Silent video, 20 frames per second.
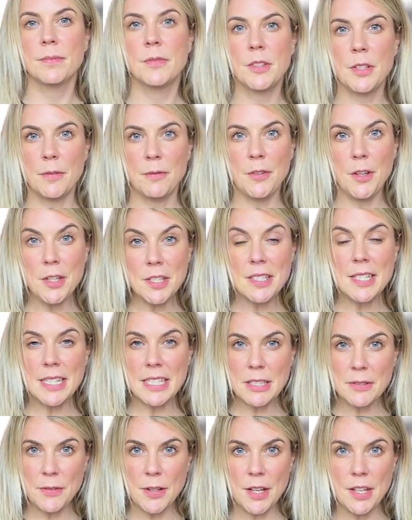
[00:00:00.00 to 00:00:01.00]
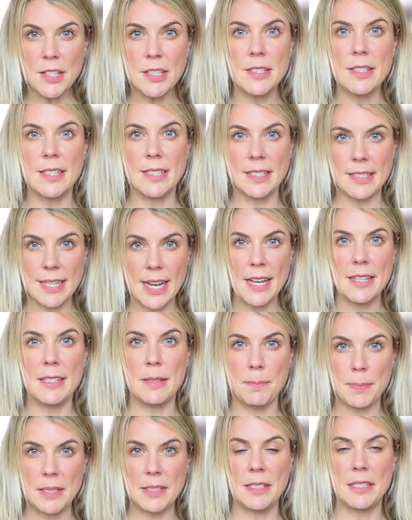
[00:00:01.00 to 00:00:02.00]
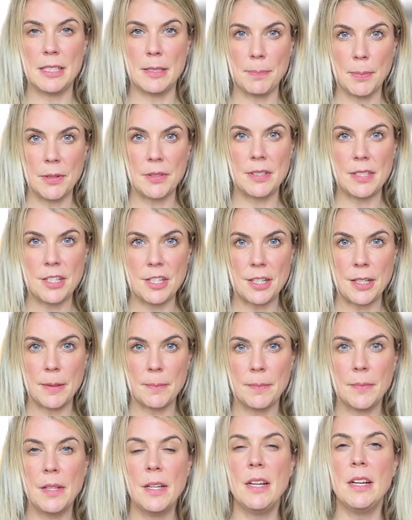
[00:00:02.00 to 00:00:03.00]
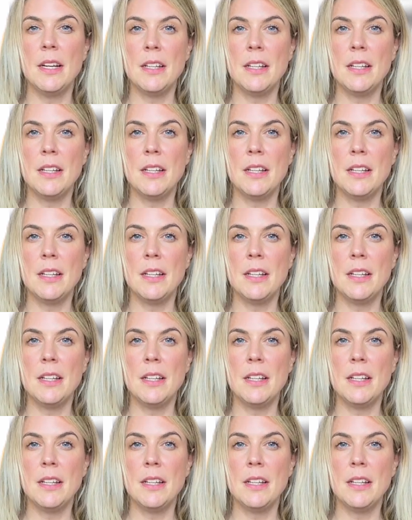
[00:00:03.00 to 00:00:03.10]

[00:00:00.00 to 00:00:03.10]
So first things first, the standard business sponsorship.